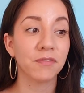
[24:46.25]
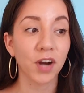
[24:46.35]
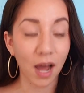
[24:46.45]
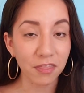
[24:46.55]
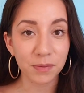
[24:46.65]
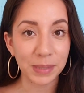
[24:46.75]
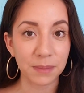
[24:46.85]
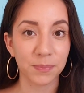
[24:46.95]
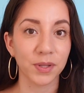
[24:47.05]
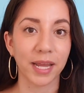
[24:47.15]
For other
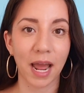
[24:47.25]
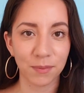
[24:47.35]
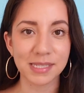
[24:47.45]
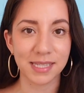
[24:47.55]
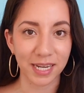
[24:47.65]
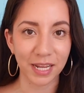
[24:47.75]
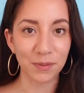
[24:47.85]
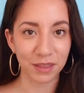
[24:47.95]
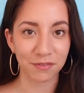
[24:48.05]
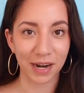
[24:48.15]
people, like I was sitting
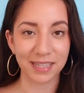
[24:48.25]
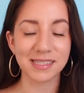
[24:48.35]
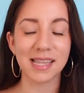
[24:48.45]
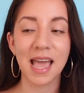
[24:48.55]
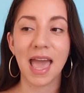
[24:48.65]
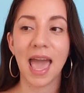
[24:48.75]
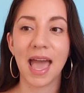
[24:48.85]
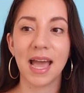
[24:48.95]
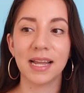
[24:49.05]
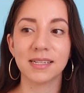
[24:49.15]
with friends
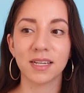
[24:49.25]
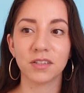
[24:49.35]
and